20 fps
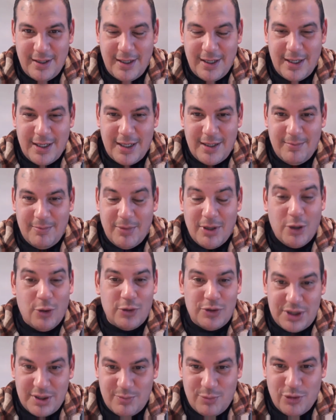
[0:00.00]
I'm
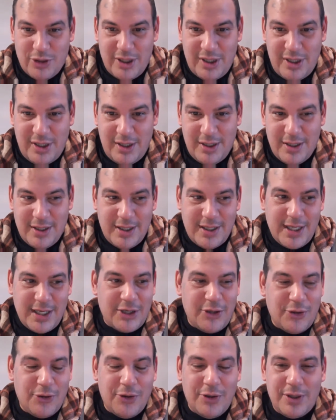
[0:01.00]
Ojibway, and I
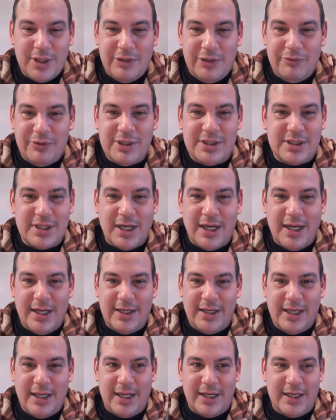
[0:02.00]
currently
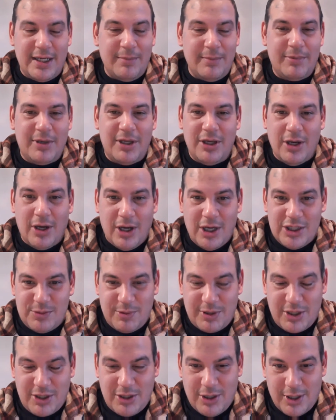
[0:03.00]
reside at
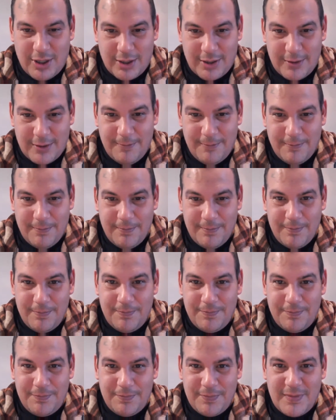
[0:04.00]
Nimkiajbikang.
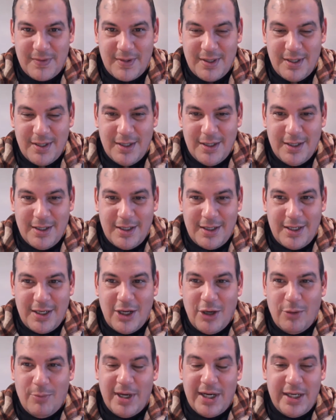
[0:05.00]

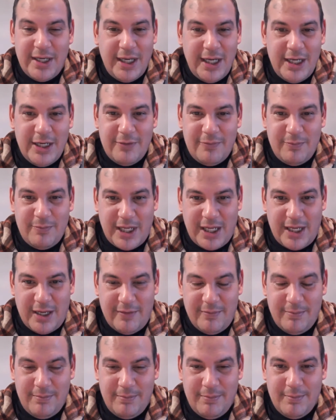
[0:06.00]
Now, my native
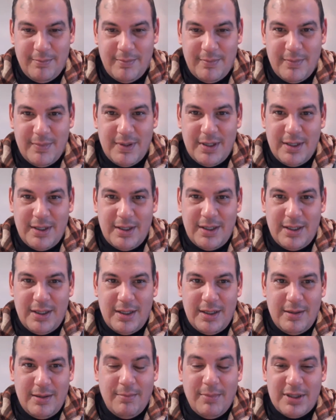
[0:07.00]
name,
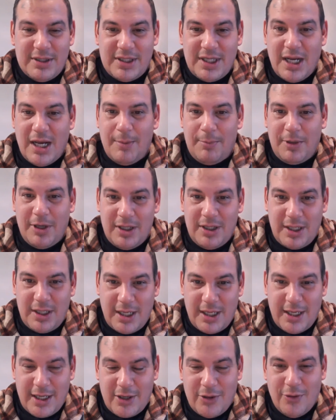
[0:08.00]

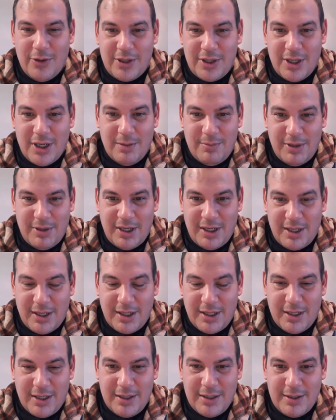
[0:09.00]

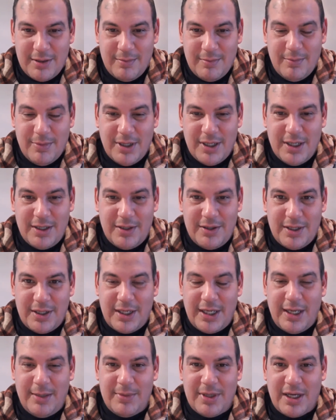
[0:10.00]
Manzinapkinegego'anaabe, the
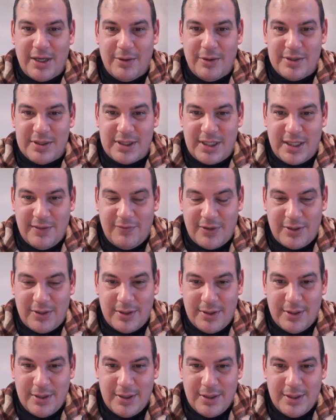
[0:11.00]
name that I was given,